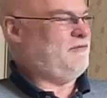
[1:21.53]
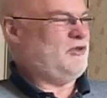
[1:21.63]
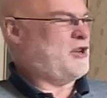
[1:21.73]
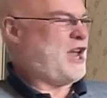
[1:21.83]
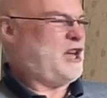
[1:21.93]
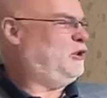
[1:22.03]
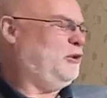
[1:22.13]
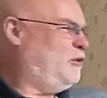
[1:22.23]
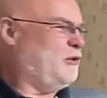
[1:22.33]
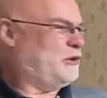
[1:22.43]
you can't
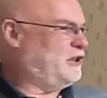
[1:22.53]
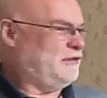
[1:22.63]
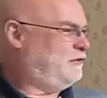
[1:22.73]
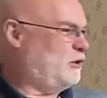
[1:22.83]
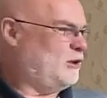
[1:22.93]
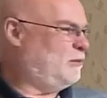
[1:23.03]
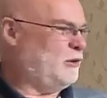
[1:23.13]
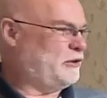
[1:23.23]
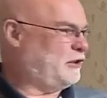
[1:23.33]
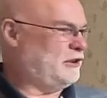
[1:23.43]
do those
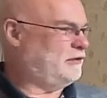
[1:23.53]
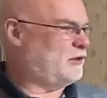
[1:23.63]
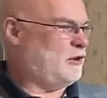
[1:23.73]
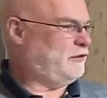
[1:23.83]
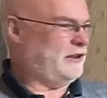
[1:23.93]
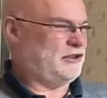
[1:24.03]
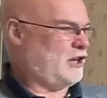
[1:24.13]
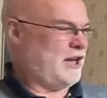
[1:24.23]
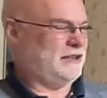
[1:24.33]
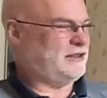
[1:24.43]
informal sort of coffee
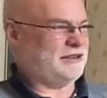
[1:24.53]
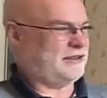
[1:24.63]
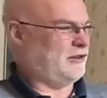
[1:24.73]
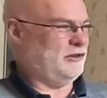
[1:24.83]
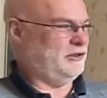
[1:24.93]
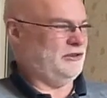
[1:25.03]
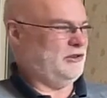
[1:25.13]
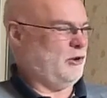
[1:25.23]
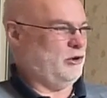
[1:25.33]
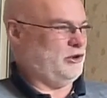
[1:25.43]
chats
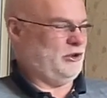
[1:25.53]
on